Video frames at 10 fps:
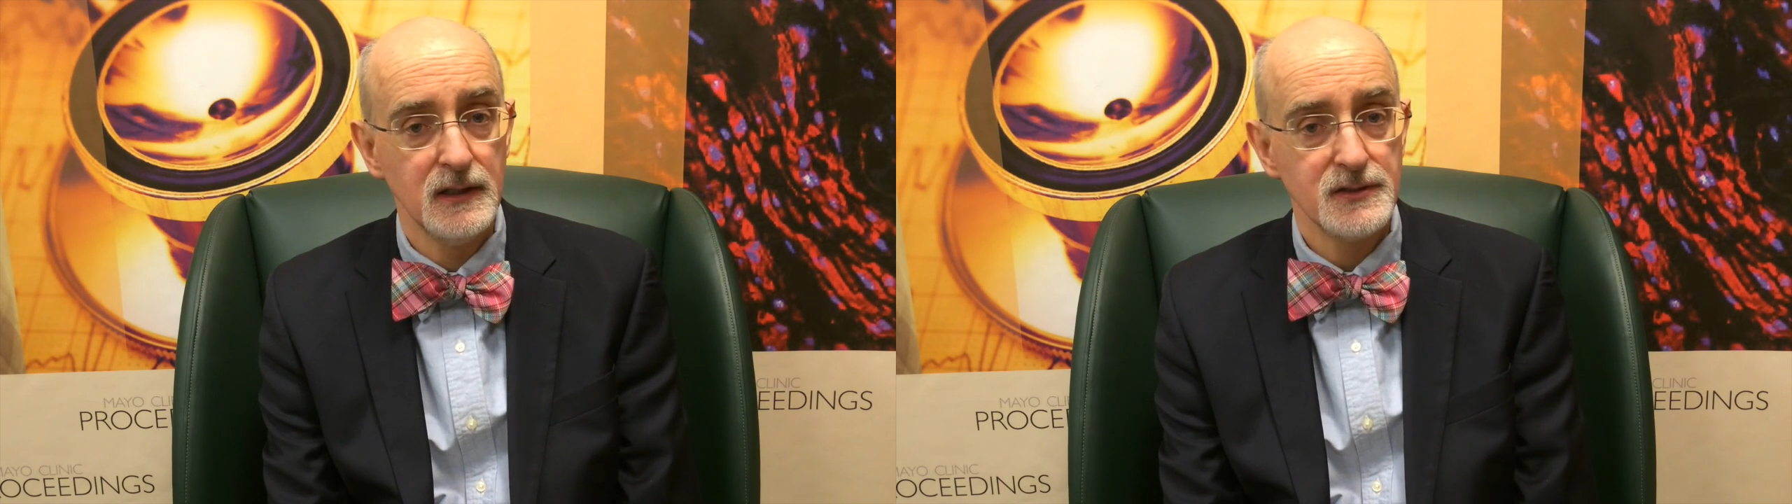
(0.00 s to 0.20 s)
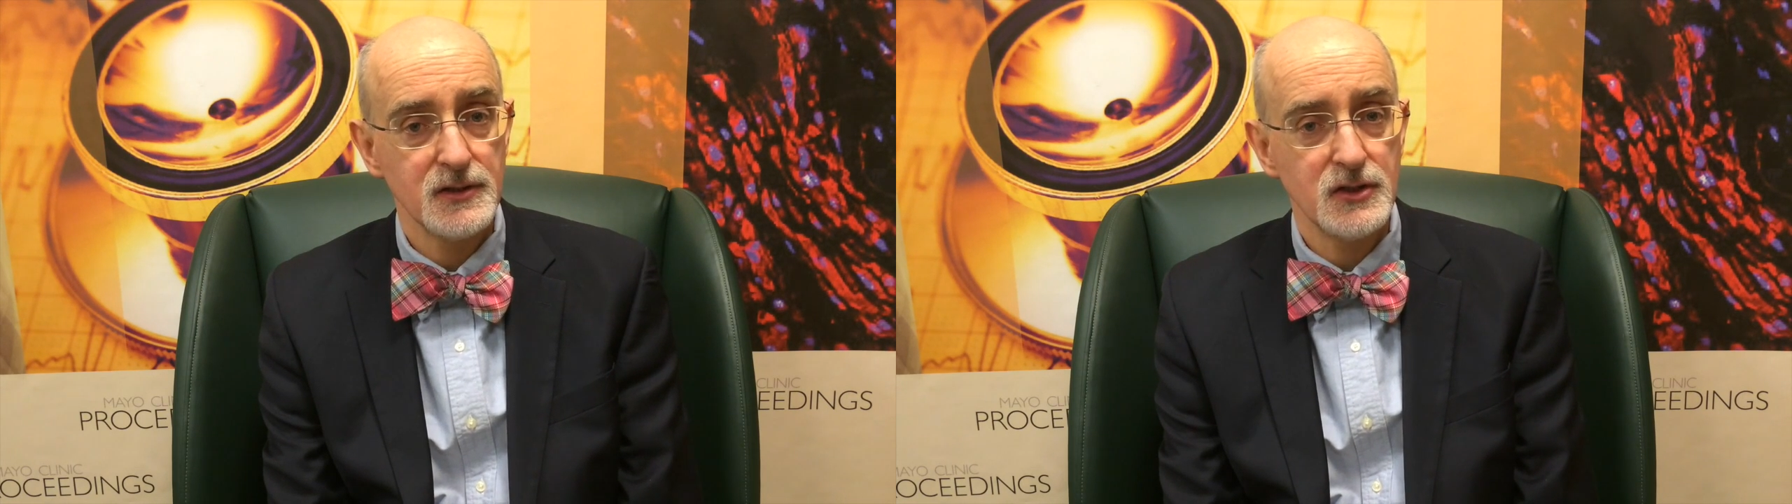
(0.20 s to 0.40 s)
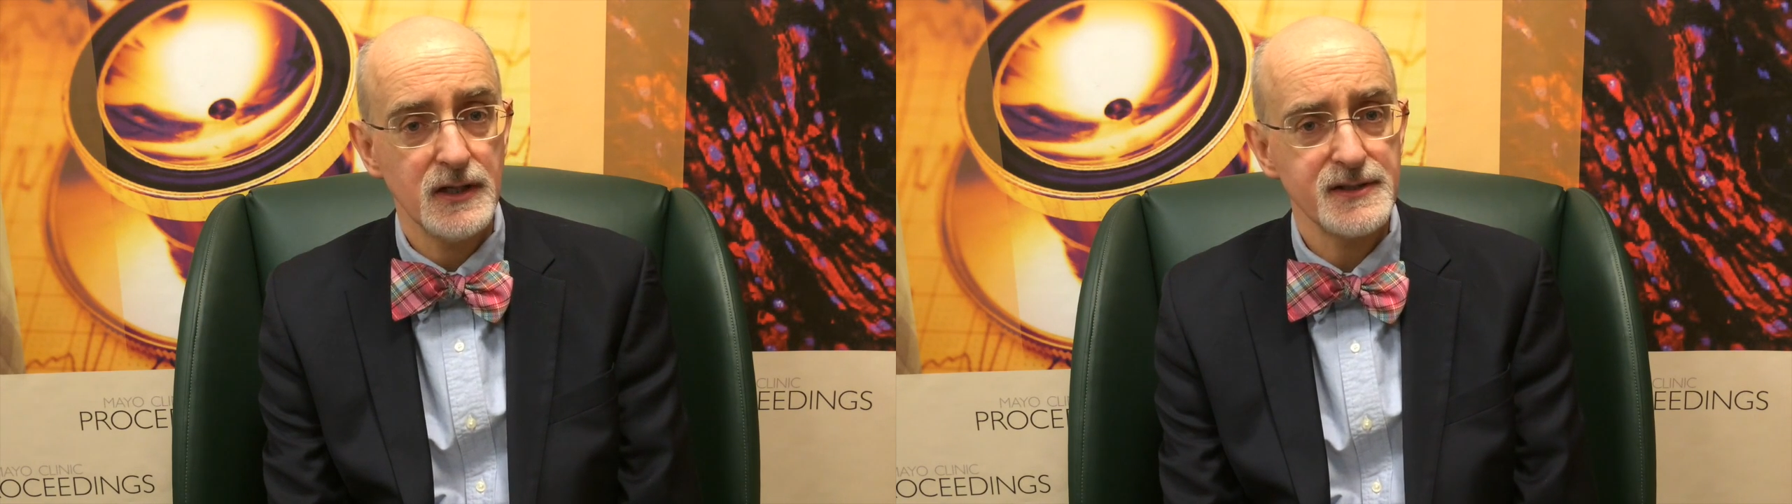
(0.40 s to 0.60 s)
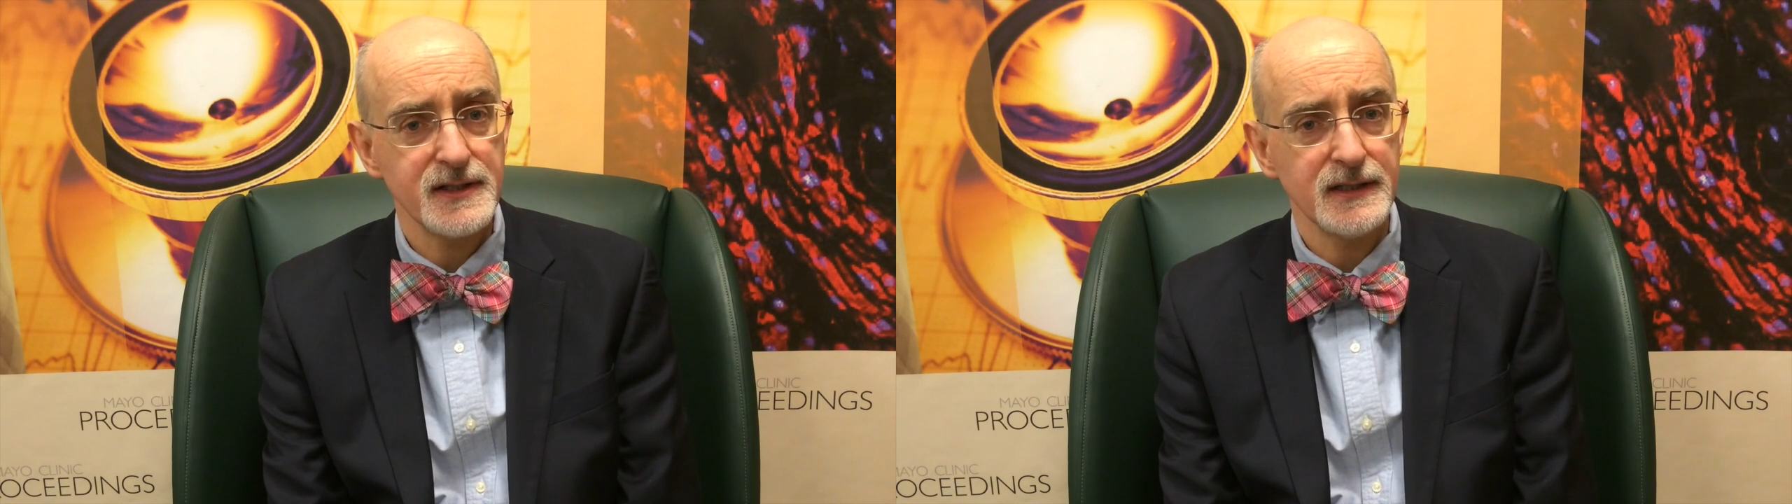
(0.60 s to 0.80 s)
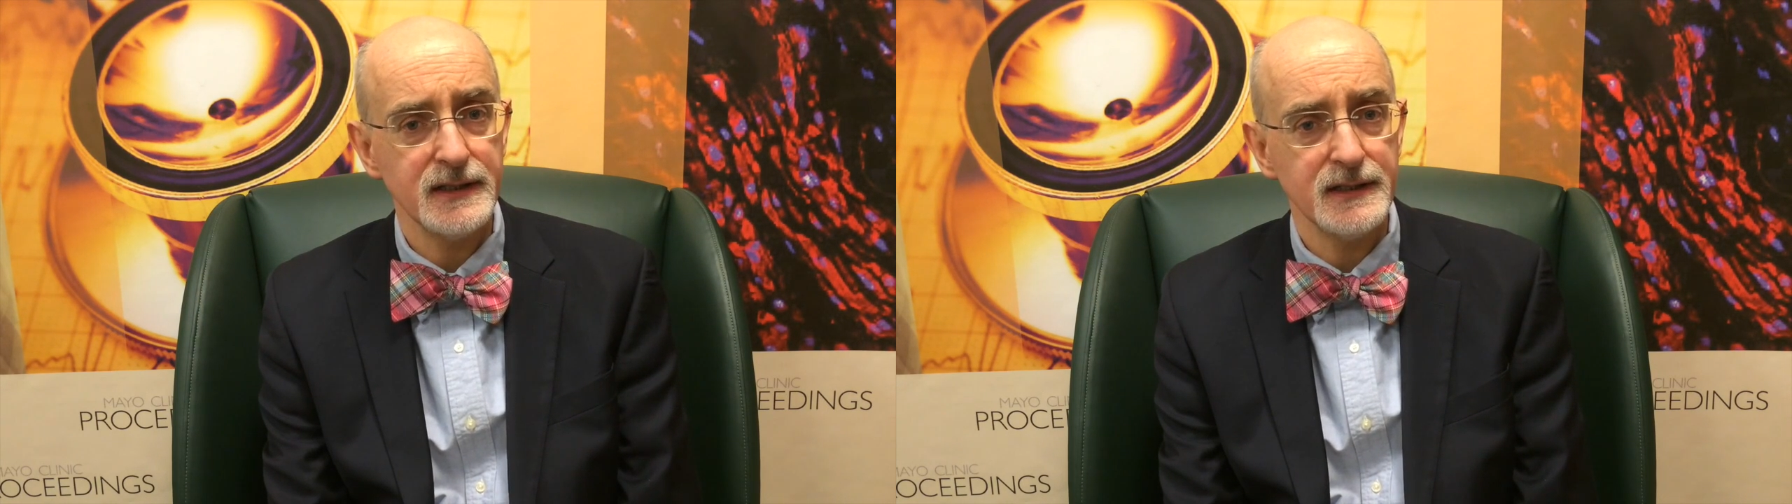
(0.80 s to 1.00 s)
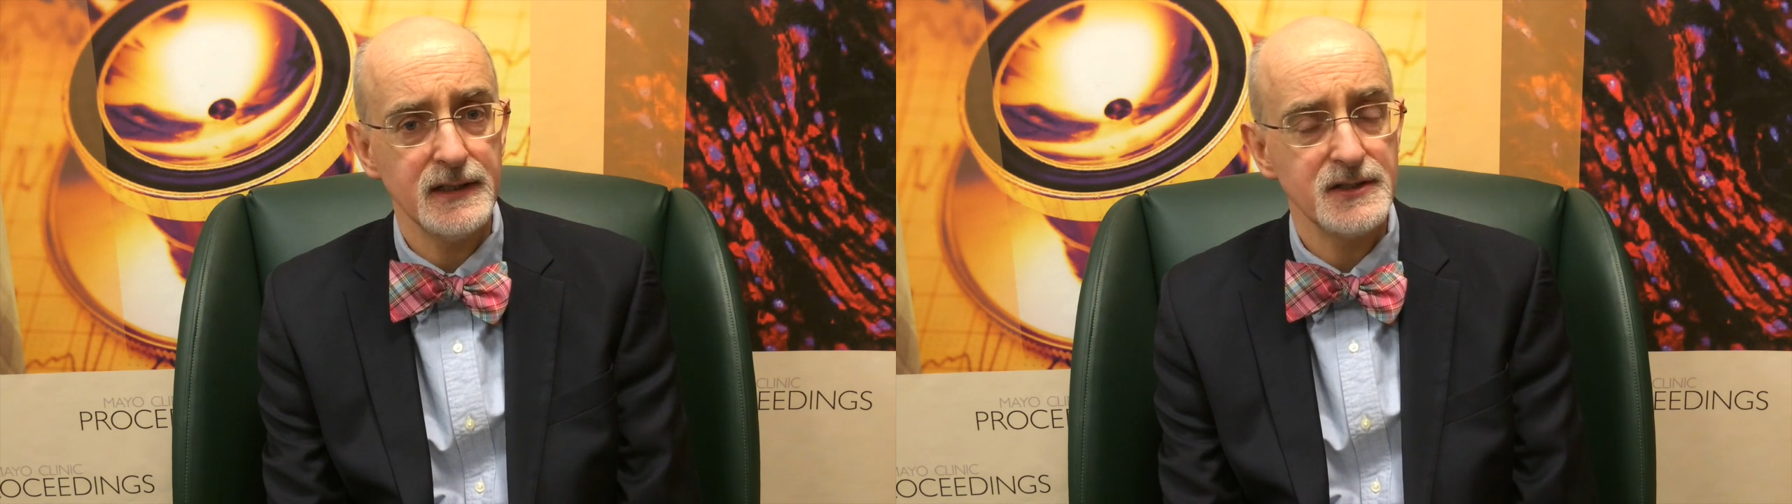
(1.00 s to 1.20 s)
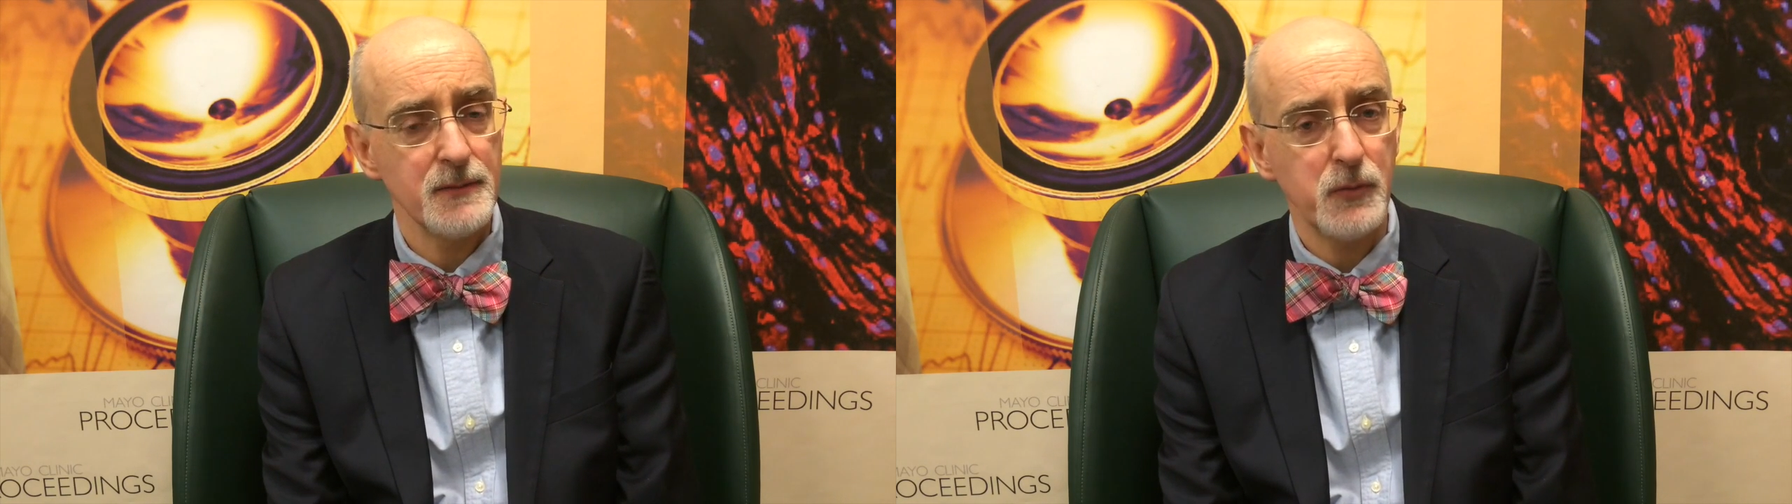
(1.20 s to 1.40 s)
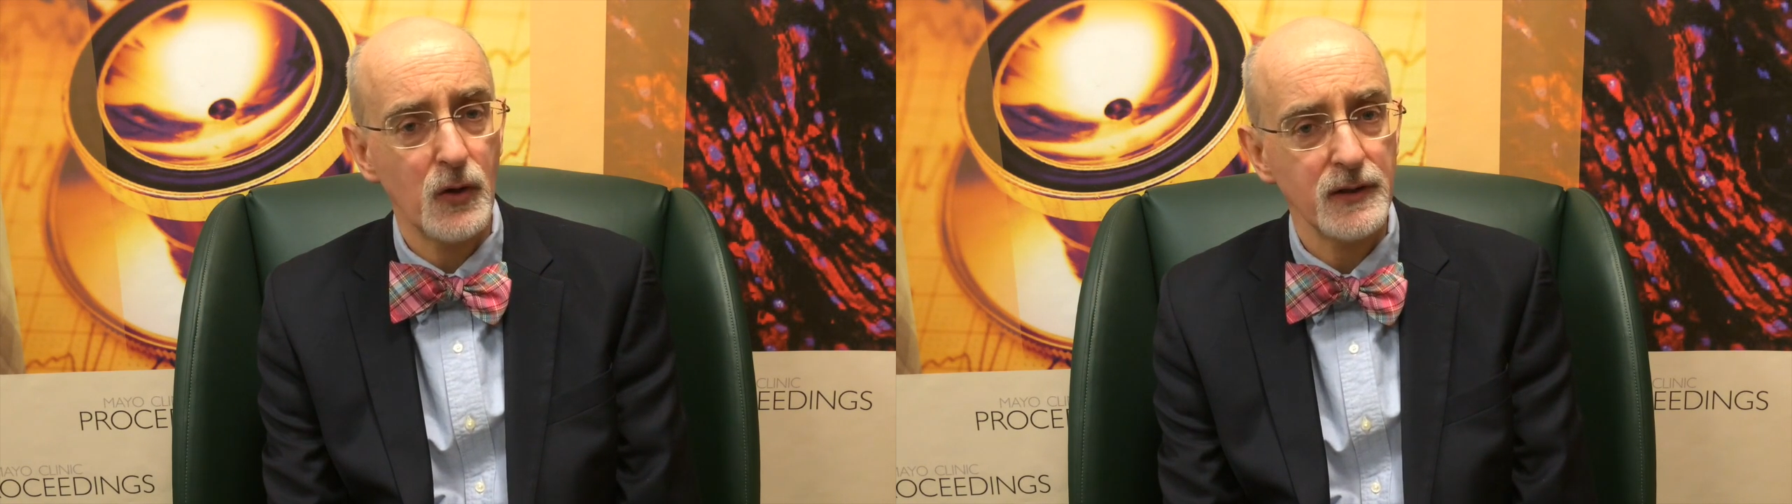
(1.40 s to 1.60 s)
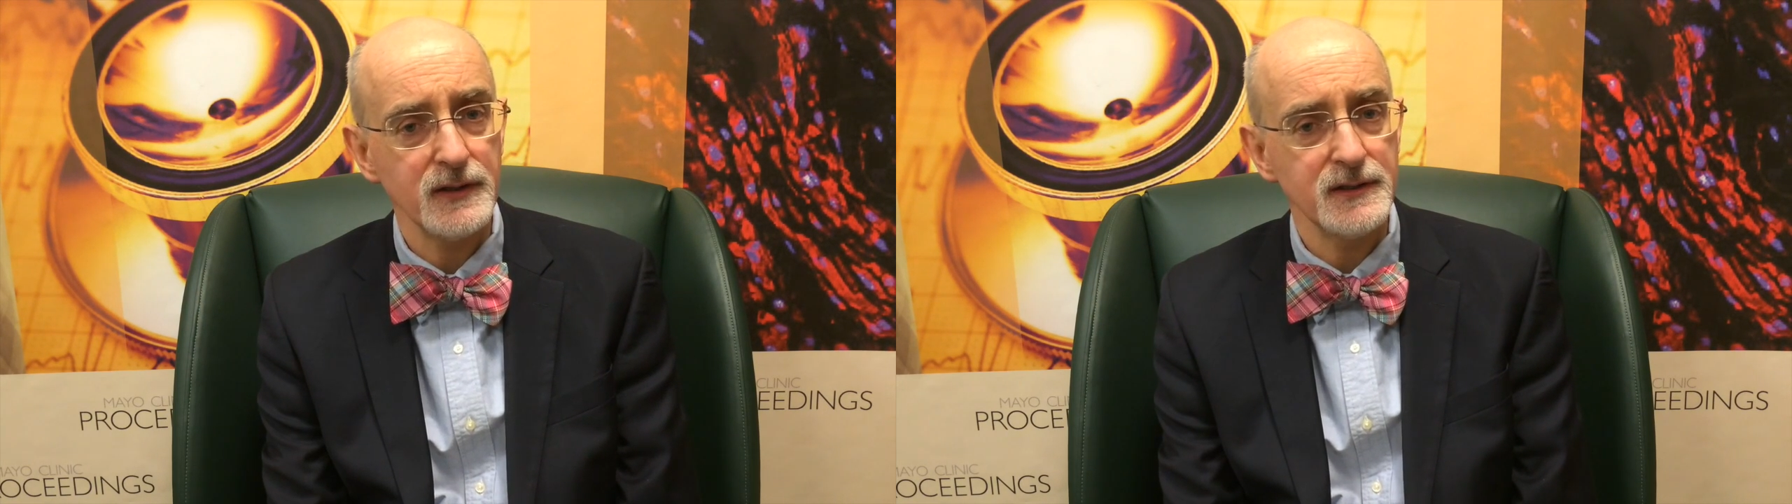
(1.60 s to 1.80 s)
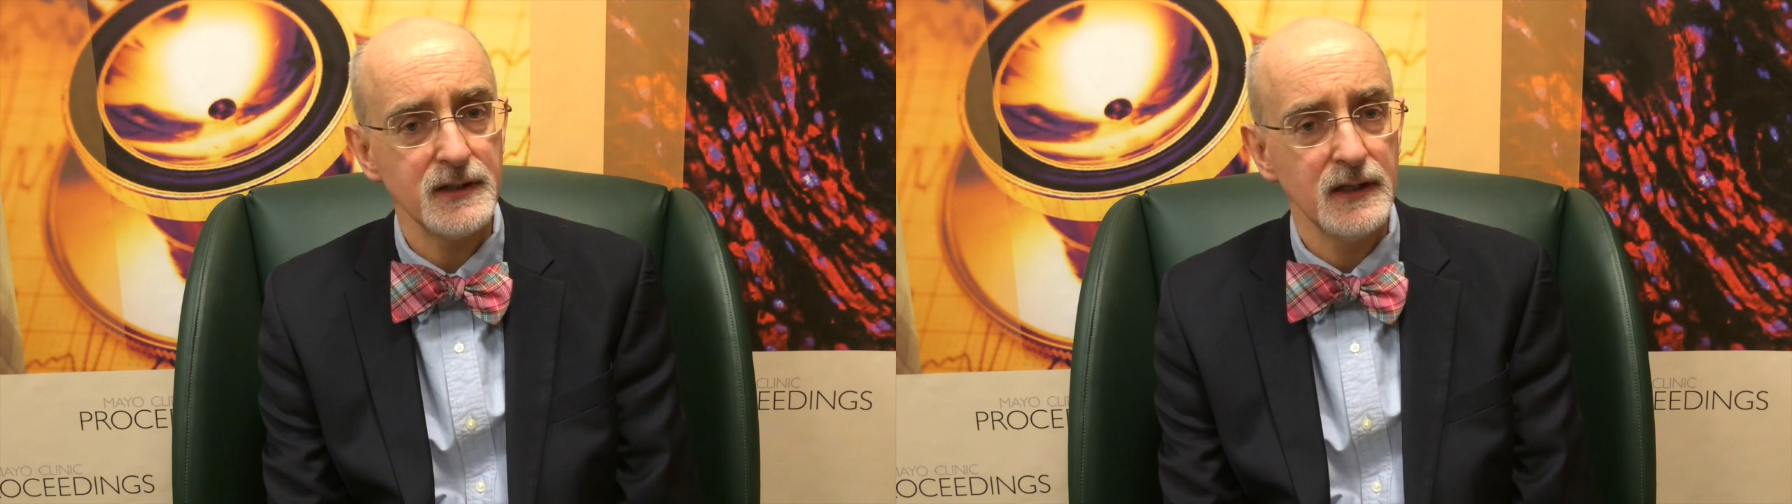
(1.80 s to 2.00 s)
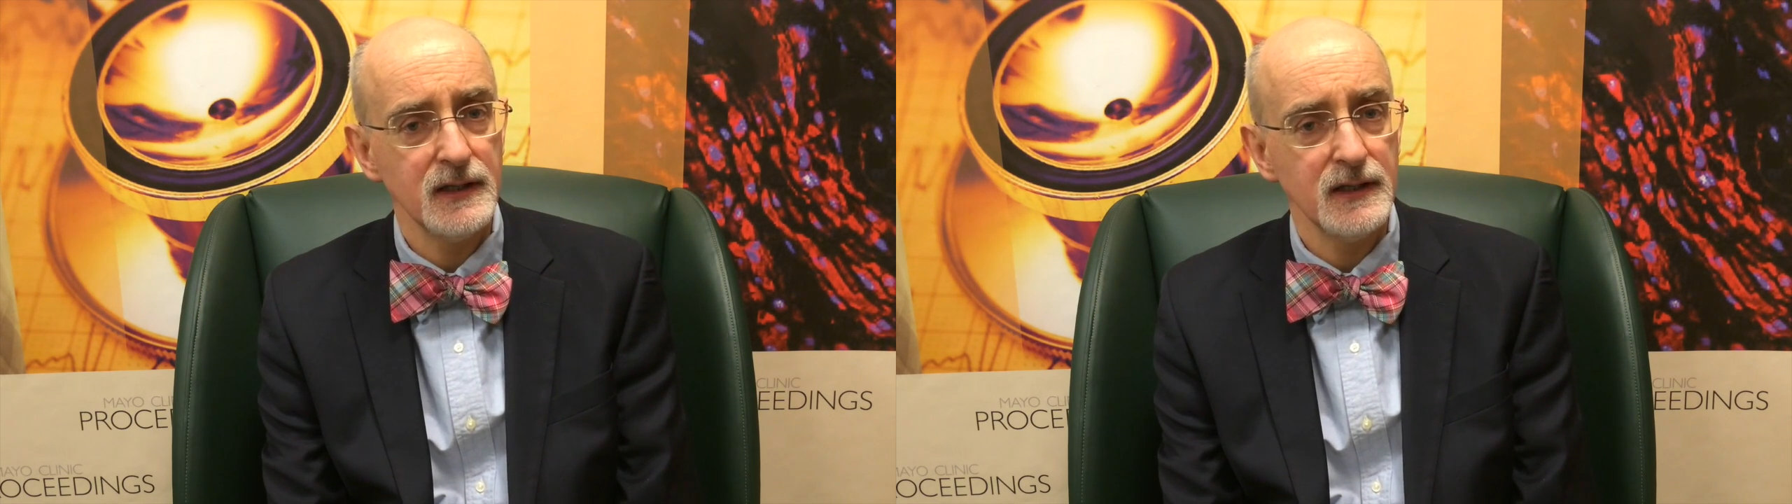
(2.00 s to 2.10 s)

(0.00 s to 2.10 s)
suggesting that it's important